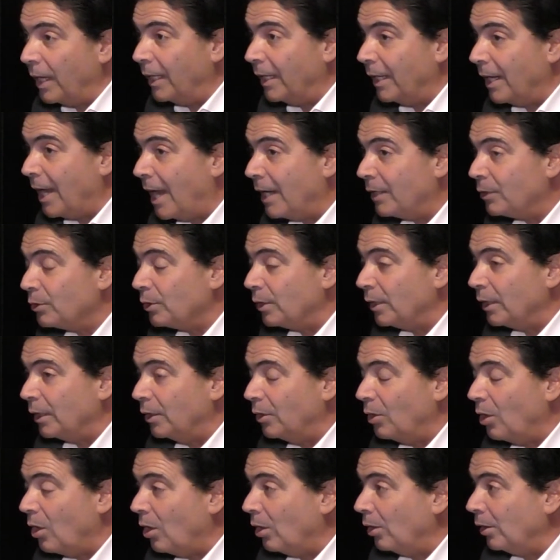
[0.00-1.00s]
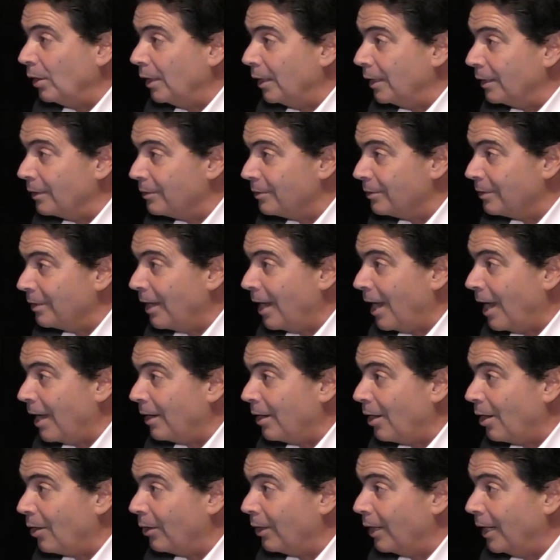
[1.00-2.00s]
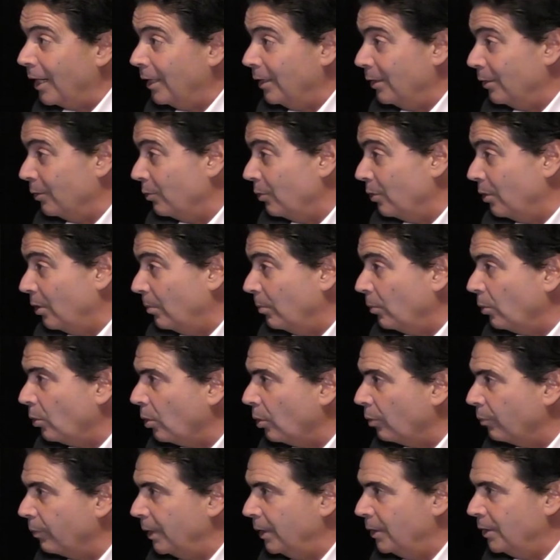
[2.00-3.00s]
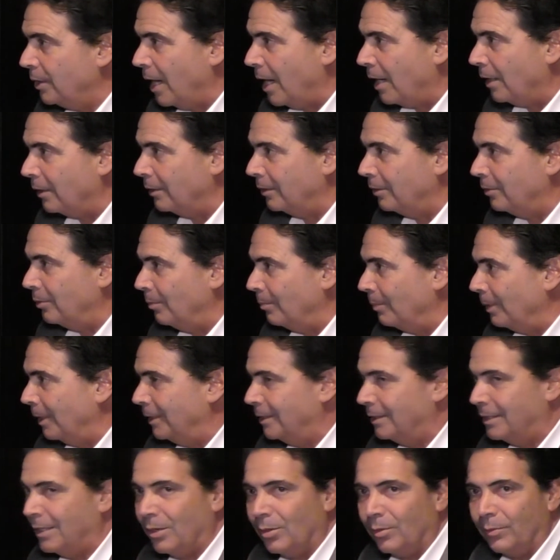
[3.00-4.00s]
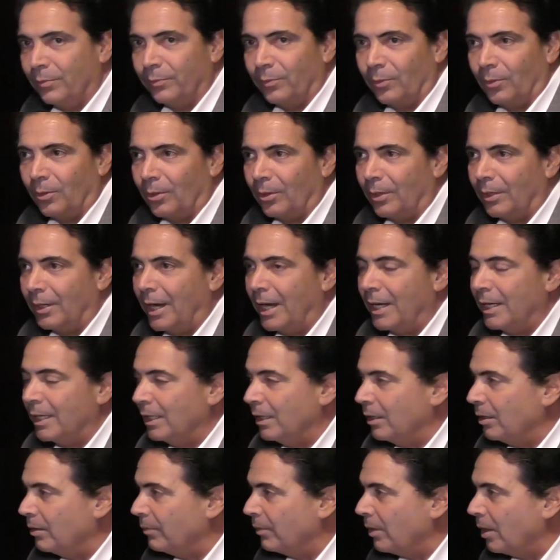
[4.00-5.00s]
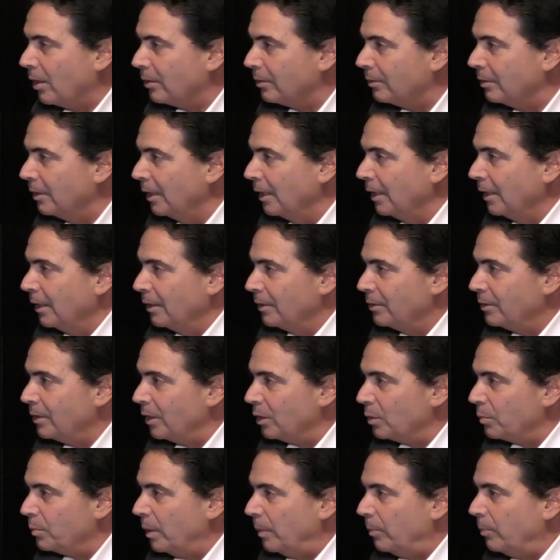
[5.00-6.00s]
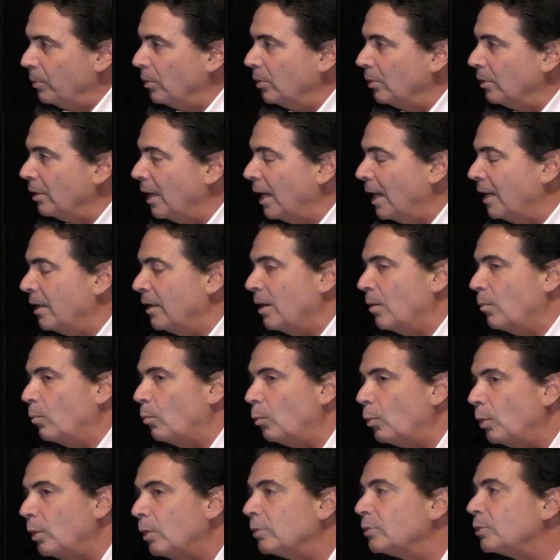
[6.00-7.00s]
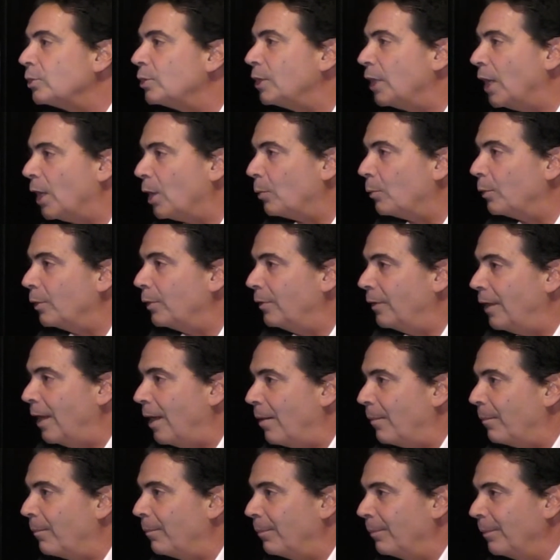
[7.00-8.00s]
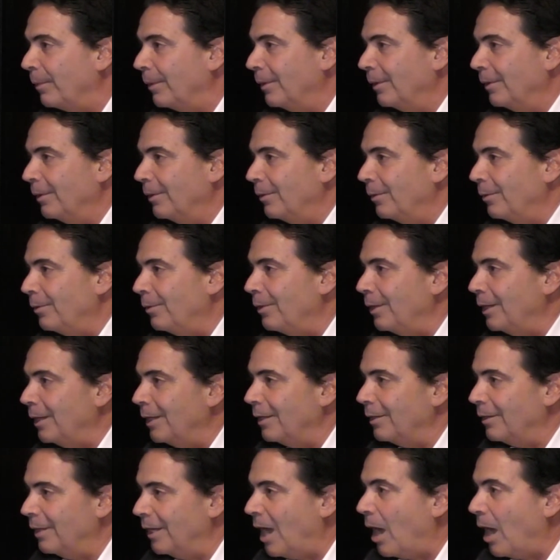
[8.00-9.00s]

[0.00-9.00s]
can actually call us at our eight hundred number, or reach out to myself or any of our salespeople, and then we'll share with them the the